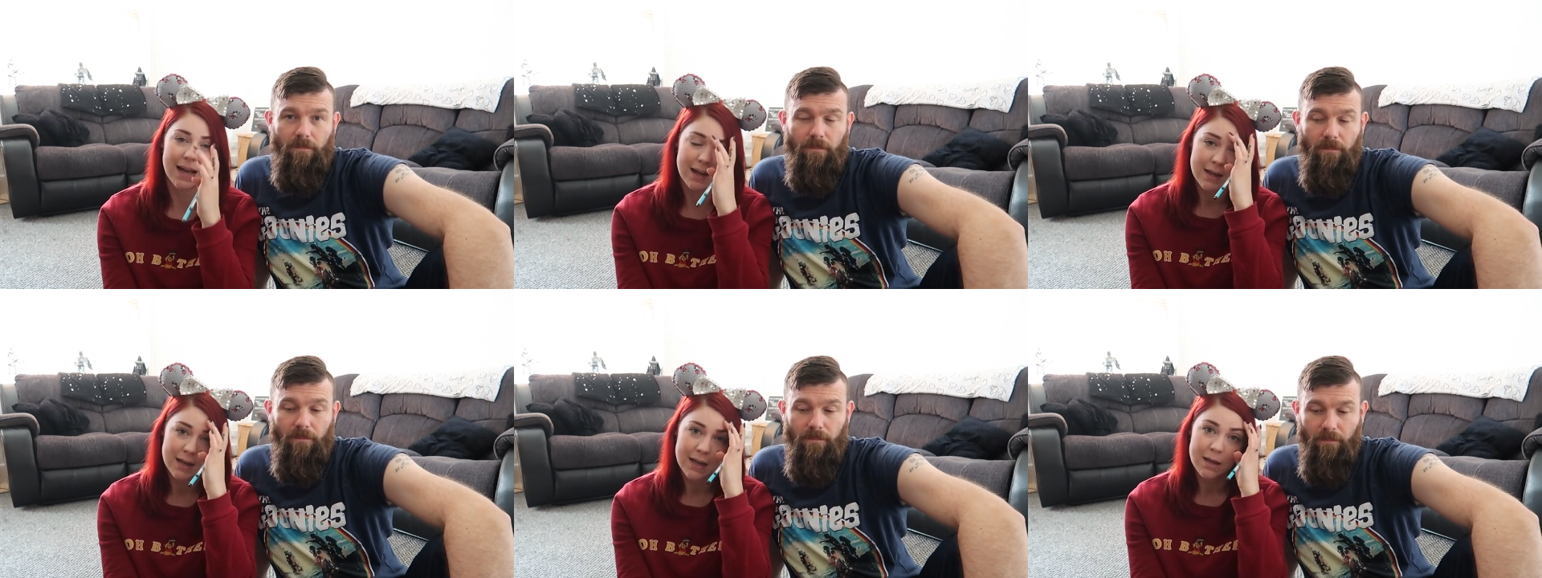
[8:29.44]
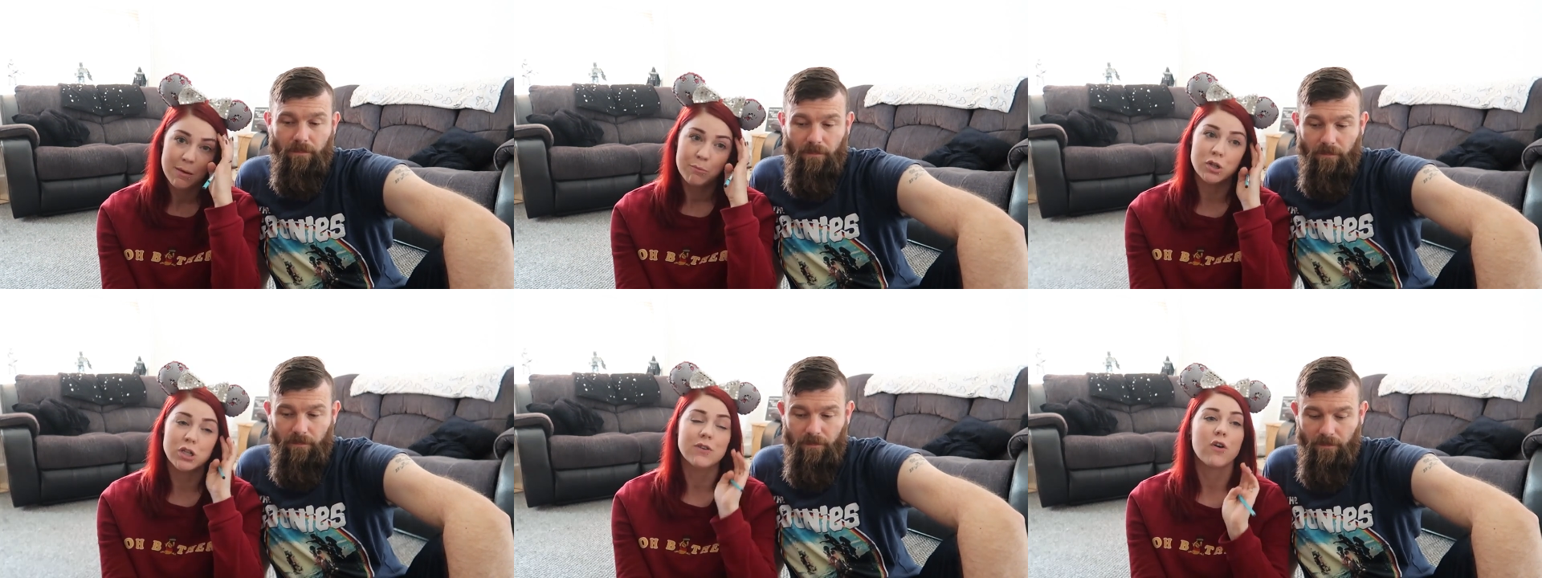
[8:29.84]
Speaker 1: at.
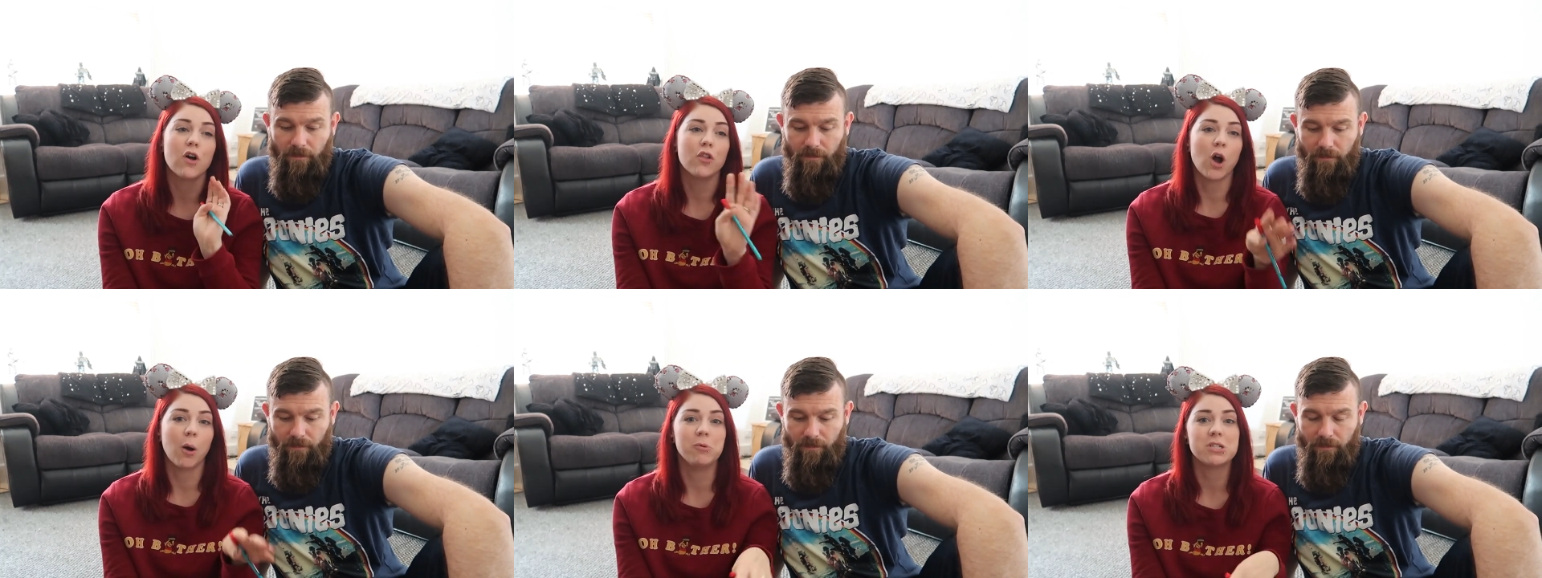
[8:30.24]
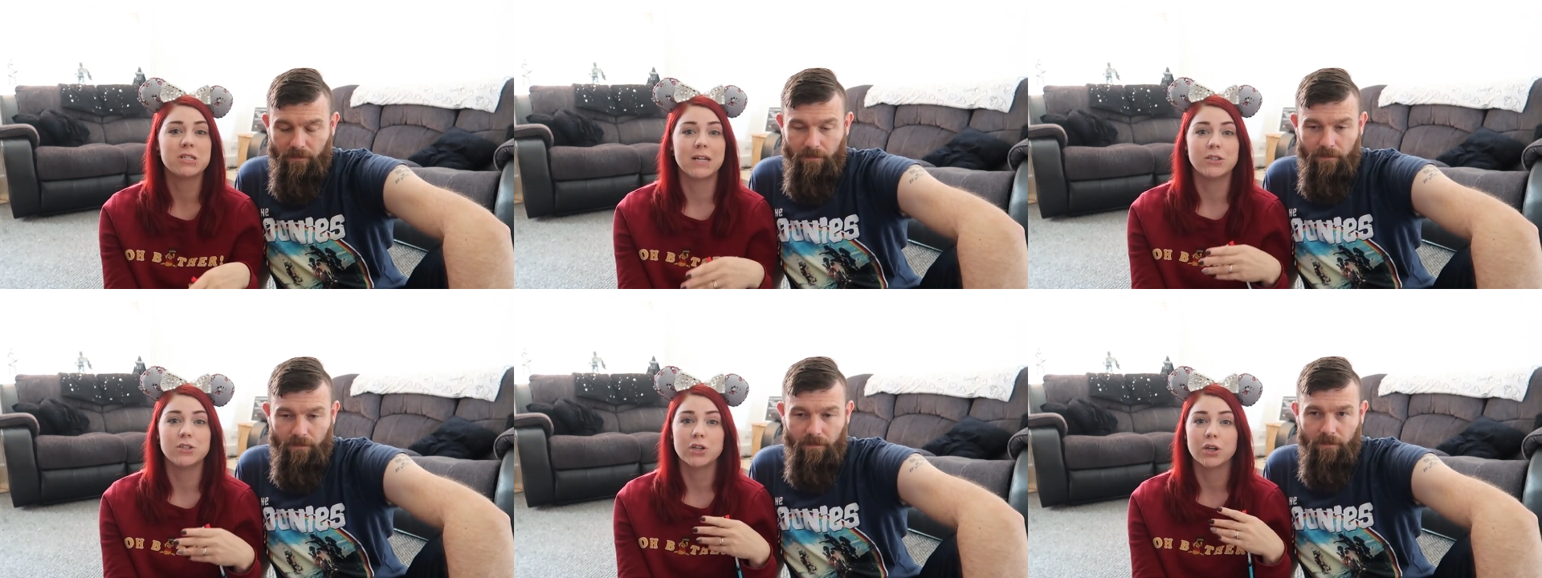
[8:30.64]
But you've got the option
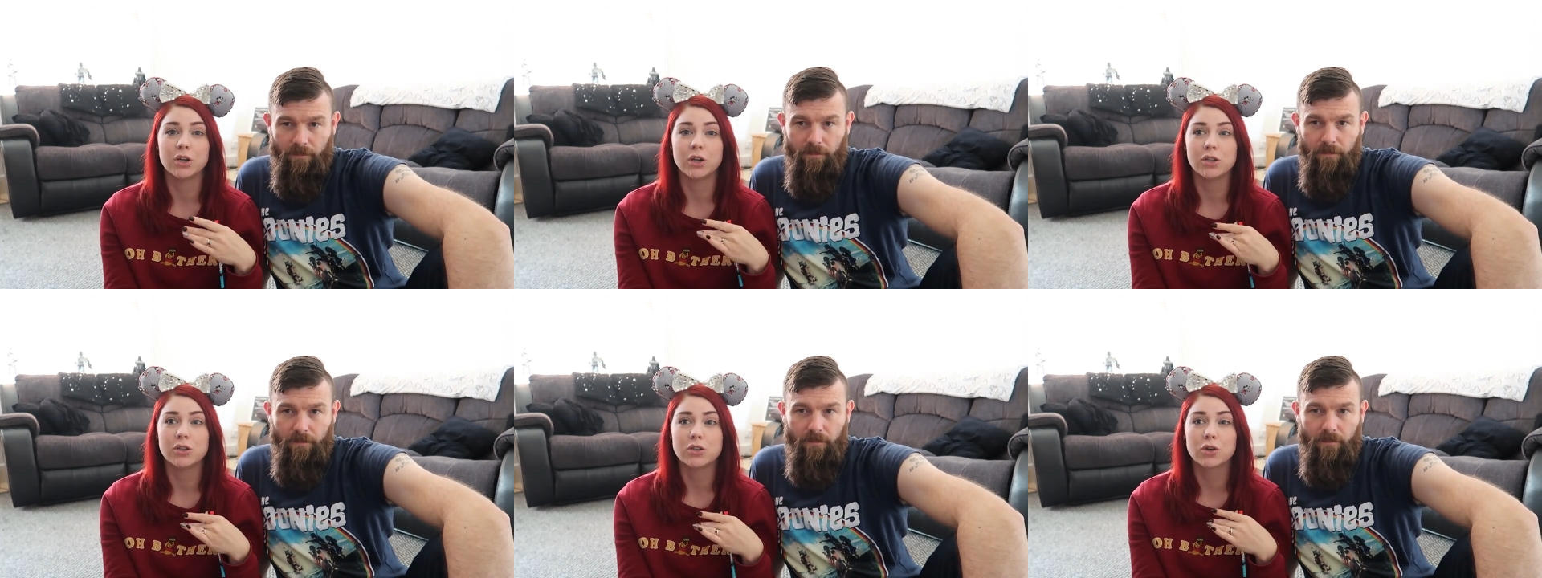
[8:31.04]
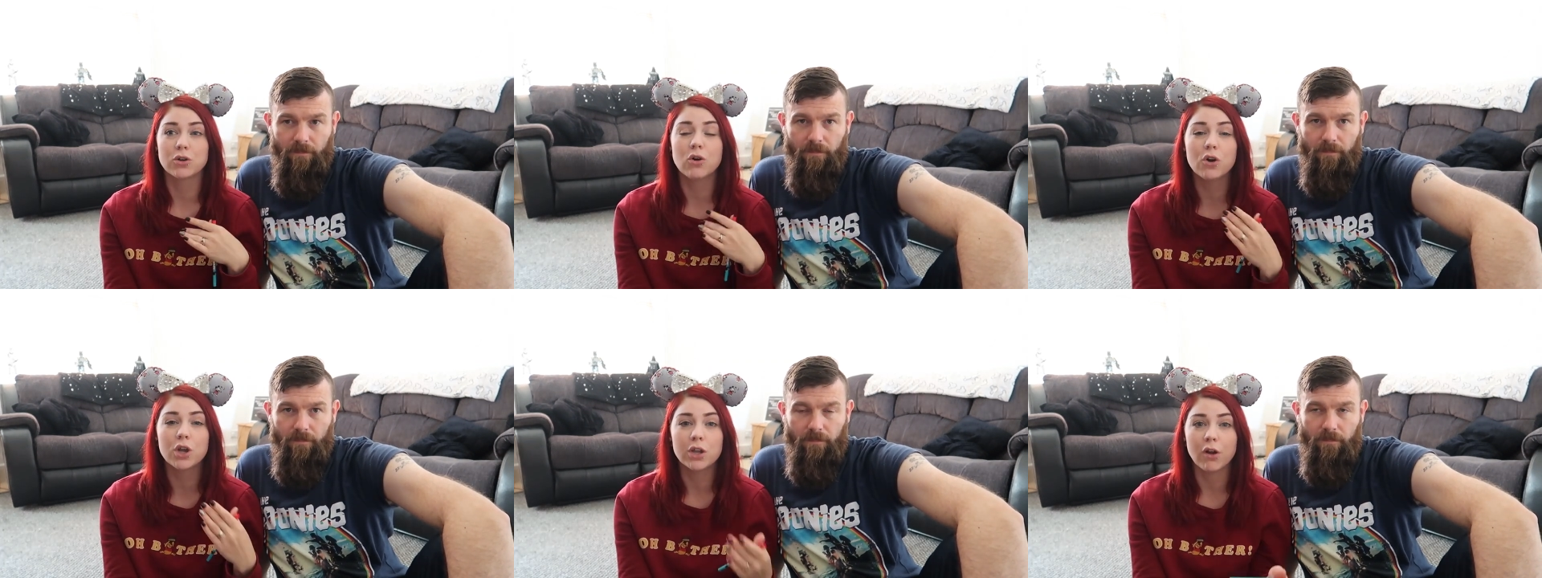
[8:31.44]
then to
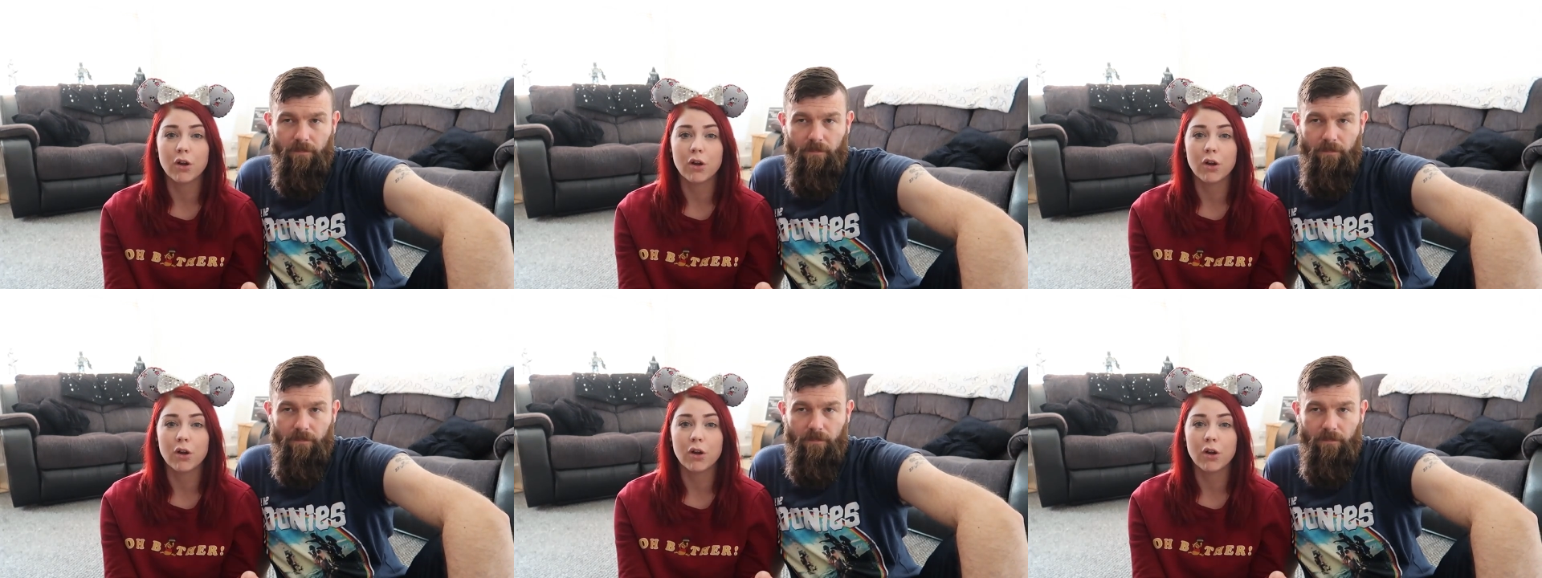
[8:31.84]
cook